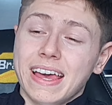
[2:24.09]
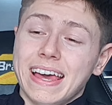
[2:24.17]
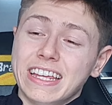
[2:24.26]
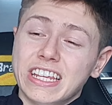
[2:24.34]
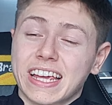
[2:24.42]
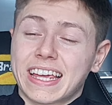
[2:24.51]

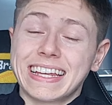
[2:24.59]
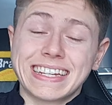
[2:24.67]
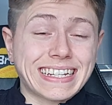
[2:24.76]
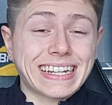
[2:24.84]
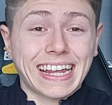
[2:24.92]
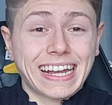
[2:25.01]
It's
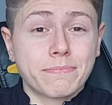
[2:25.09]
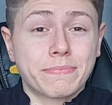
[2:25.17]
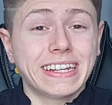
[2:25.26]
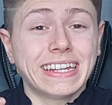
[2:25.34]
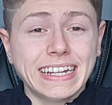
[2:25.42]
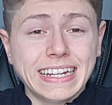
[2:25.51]
going to
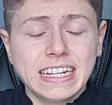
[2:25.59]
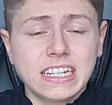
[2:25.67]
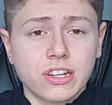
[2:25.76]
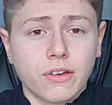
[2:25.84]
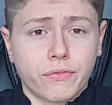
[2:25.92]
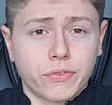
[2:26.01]
be
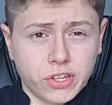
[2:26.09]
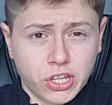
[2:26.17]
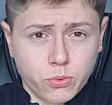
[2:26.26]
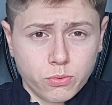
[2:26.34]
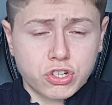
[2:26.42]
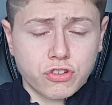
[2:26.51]
easier for you
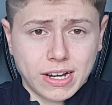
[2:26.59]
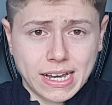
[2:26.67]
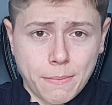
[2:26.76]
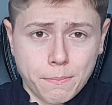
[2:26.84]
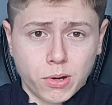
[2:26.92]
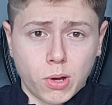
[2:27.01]
to
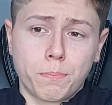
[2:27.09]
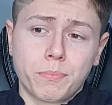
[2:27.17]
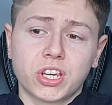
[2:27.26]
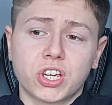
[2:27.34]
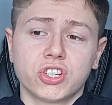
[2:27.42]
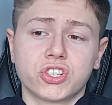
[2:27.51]
remember
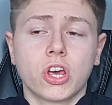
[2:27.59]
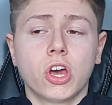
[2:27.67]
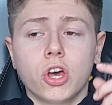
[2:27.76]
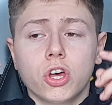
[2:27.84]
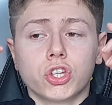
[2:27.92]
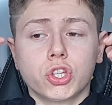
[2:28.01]
because
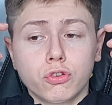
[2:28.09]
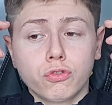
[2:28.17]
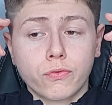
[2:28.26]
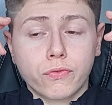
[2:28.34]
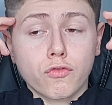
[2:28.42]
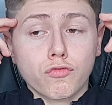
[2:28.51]

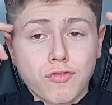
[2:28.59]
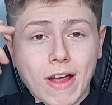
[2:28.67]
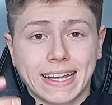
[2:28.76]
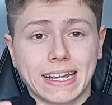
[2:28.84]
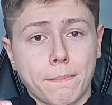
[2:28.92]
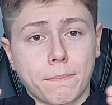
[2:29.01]
you've
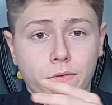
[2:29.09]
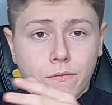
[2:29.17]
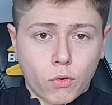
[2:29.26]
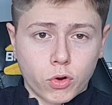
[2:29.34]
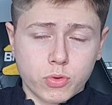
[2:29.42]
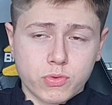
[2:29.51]
read it
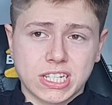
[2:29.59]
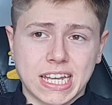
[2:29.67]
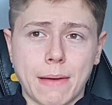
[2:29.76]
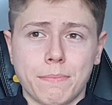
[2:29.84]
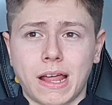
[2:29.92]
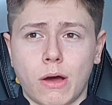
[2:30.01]
before you
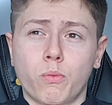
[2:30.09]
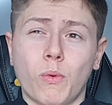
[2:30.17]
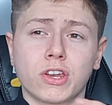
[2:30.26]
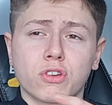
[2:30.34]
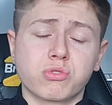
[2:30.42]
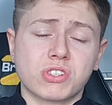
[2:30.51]
slept. Now when
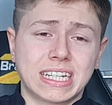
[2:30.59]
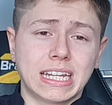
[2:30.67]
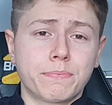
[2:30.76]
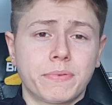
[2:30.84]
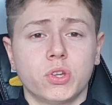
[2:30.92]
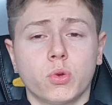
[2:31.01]
you're
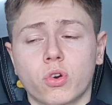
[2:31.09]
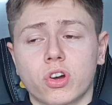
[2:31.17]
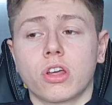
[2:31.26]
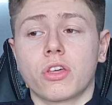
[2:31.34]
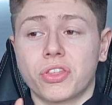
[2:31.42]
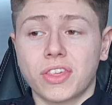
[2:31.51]
sleeping, you're going
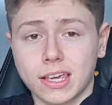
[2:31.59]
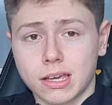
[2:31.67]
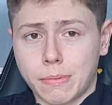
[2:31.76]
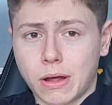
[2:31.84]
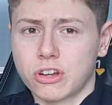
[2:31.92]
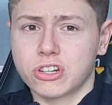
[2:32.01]
to think
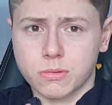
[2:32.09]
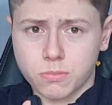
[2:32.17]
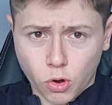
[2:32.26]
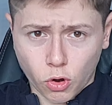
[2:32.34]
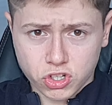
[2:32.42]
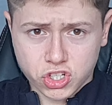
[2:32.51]
about it
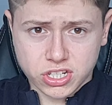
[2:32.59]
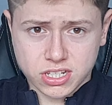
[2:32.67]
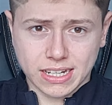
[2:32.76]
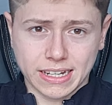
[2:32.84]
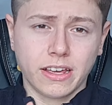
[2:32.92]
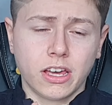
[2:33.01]

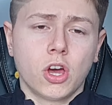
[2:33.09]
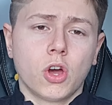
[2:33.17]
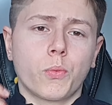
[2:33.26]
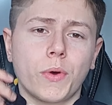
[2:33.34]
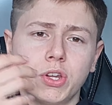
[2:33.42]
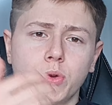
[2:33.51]
subconsciously.
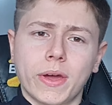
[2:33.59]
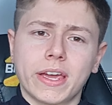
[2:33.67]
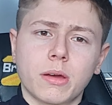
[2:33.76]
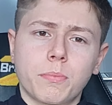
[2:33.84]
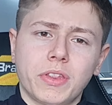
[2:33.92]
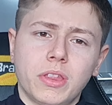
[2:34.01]
When you wake
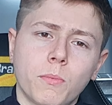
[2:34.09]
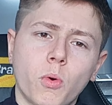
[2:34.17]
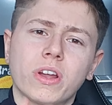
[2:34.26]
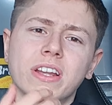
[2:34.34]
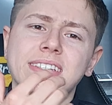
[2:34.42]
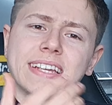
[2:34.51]
up in the
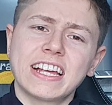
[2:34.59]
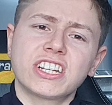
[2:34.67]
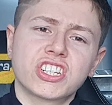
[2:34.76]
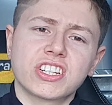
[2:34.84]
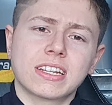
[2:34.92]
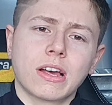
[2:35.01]
morning, test
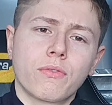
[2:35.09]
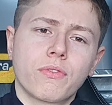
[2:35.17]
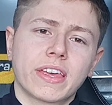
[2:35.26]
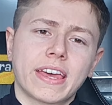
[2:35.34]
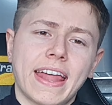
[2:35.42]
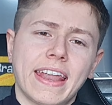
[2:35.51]
yourself
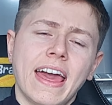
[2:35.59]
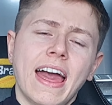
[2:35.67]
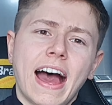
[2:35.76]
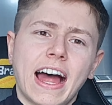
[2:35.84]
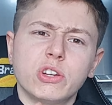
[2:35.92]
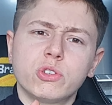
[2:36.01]
again,
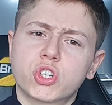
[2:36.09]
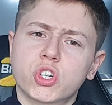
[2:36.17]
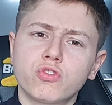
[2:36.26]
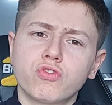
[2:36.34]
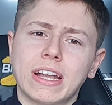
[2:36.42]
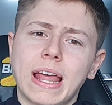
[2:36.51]
and you
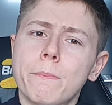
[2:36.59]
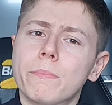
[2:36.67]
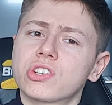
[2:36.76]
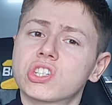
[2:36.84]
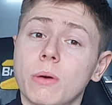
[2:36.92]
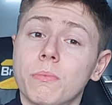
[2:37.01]
should remember
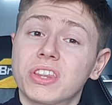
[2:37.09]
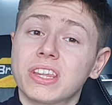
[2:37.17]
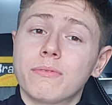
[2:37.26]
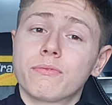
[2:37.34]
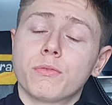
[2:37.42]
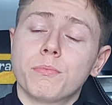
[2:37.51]
some of the
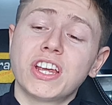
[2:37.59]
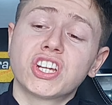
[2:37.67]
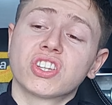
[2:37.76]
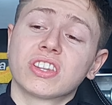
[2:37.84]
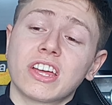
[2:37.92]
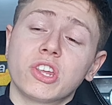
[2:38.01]

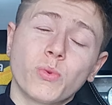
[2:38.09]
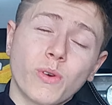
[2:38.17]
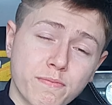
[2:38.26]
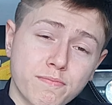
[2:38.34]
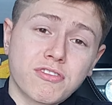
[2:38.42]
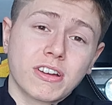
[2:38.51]
information that you
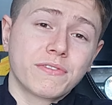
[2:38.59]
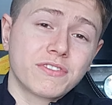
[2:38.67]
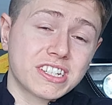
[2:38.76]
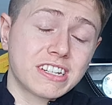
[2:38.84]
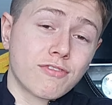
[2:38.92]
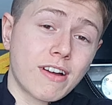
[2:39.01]
have
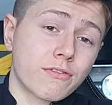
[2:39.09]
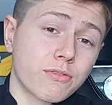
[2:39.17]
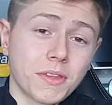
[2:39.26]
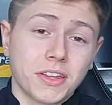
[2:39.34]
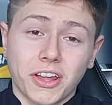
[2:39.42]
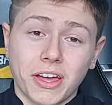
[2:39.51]
previously read from
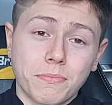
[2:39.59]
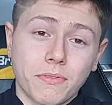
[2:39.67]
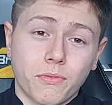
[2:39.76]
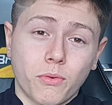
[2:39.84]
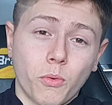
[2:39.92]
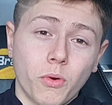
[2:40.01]
the night
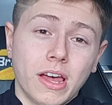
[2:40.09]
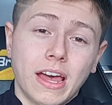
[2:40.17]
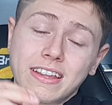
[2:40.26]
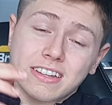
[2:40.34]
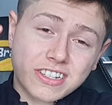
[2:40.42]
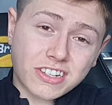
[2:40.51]
before.
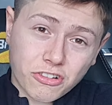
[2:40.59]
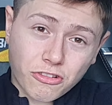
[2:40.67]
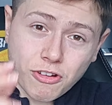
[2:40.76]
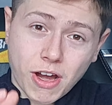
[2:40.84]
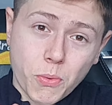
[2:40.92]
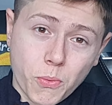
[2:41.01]
This is a
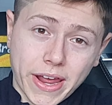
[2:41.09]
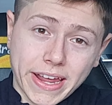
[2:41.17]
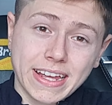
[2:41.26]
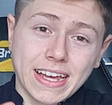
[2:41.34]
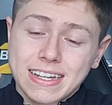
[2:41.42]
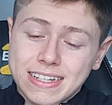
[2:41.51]
great way
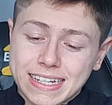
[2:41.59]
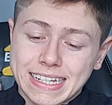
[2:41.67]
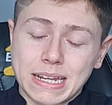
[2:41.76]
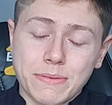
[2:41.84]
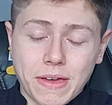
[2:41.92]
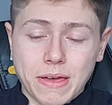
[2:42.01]
to
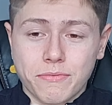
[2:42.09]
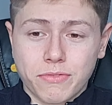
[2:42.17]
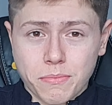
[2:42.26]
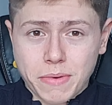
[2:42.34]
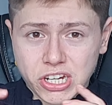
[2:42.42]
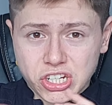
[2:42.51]
keep
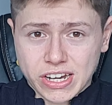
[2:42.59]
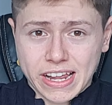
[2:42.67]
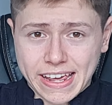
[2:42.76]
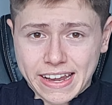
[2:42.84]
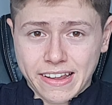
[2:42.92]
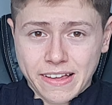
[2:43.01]
information
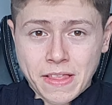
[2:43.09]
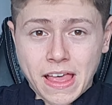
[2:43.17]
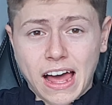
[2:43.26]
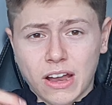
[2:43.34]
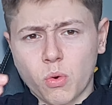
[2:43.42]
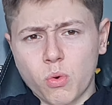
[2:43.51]
in,
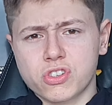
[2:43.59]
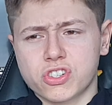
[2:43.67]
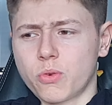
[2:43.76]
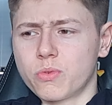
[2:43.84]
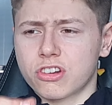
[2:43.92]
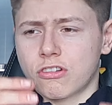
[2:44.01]
and
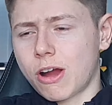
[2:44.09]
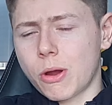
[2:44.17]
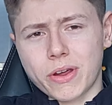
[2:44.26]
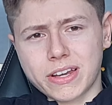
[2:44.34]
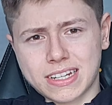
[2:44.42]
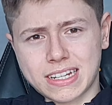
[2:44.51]
also it's a great
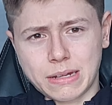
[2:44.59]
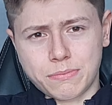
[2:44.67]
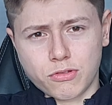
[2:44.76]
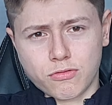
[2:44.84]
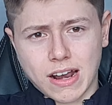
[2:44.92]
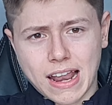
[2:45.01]
way to keep
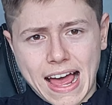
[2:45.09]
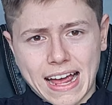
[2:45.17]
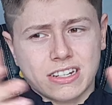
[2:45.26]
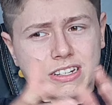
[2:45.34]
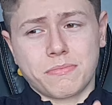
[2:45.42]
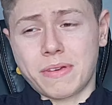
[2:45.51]
you
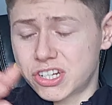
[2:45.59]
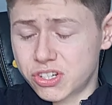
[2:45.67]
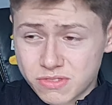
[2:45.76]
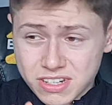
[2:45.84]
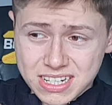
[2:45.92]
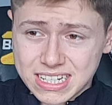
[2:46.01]
relaxed. It makes you
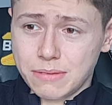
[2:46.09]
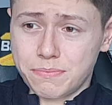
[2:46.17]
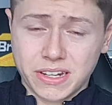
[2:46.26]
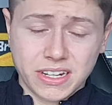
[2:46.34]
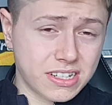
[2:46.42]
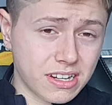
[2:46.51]
to sleep
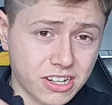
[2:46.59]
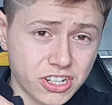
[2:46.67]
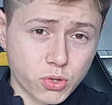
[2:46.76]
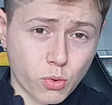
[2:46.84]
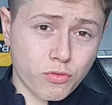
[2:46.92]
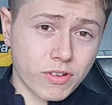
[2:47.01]
easier because
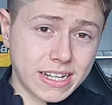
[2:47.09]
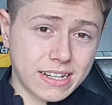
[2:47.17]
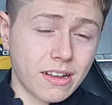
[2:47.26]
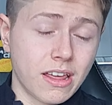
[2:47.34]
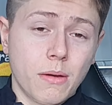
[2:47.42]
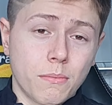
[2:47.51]
you're
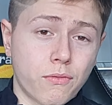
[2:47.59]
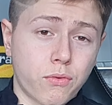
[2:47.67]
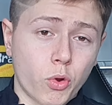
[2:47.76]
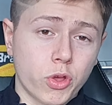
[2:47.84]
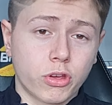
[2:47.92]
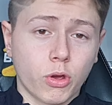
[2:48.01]
reading before
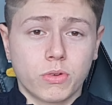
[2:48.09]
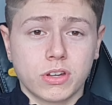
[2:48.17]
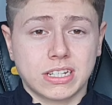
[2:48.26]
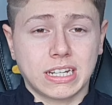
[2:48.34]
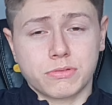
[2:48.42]
you go to sleep.